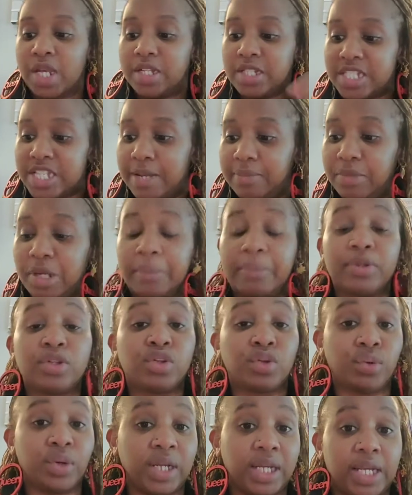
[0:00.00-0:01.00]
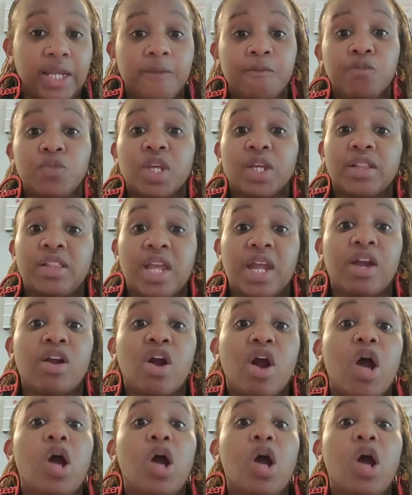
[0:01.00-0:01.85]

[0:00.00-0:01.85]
Tip number three, there